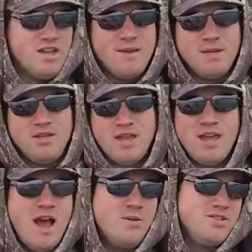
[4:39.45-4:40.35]
I mean,
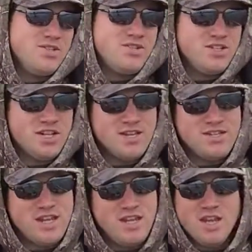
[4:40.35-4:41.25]
I would just suggest
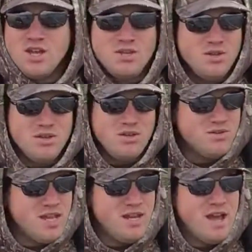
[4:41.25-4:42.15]
any. You can
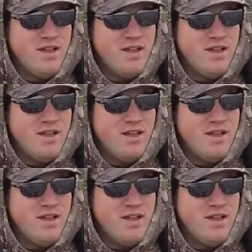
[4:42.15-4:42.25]
use any.